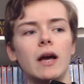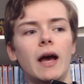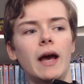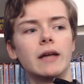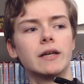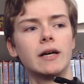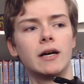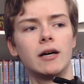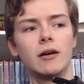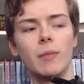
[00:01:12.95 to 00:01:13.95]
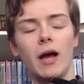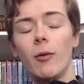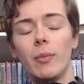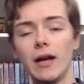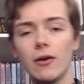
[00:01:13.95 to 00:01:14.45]
and
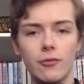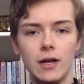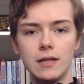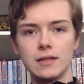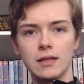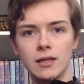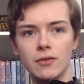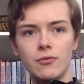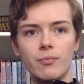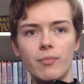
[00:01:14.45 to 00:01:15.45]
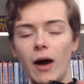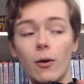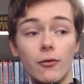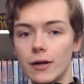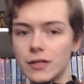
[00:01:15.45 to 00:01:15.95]
helping out friends and the power
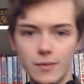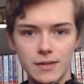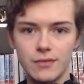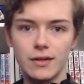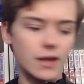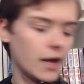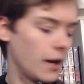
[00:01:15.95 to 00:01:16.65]
of friendship and stuff like that.